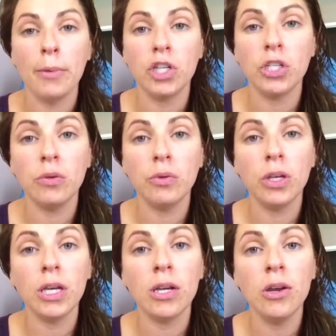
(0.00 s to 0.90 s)
but she
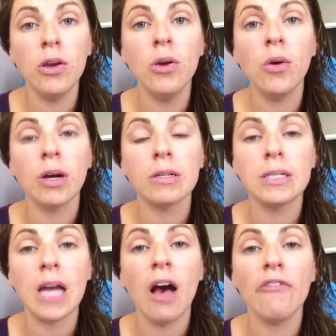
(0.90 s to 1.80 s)
really knew her
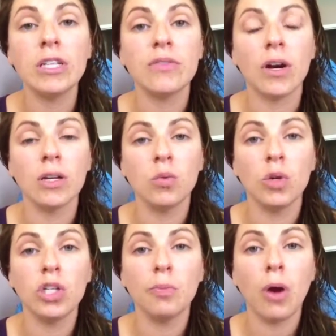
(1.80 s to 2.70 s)
stuff as far as
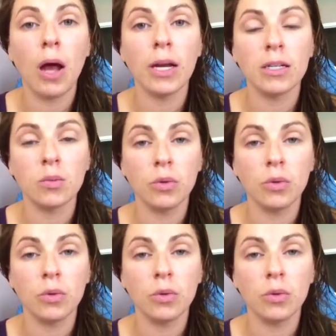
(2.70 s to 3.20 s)
which products